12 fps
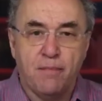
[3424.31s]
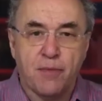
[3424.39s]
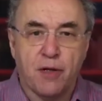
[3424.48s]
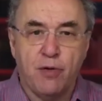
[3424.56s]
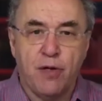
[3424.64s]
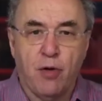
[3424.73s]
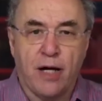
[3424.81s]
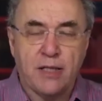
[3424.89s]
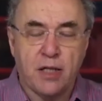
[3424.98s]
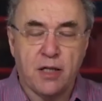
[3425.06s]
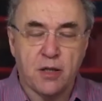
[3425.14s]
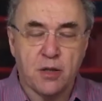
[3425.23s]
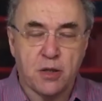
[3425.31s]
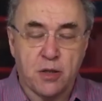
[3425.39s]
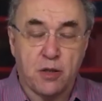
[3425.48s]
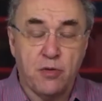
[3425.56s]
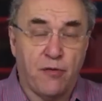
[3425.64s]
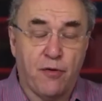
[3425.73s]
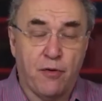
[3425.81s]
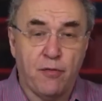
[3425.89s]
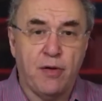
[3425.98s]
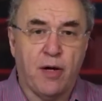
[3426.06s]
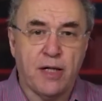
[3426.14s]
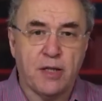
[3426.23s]
the rewritings, two different
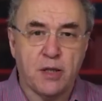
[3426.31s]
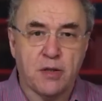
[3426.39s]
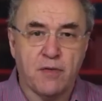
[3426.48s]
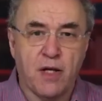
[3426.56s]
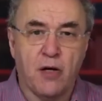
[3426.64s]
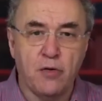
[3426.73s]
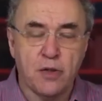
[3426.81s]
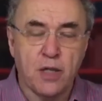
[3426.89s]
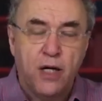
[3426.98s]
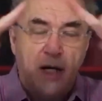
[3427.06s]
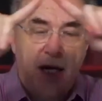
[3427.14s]
rewritings of those,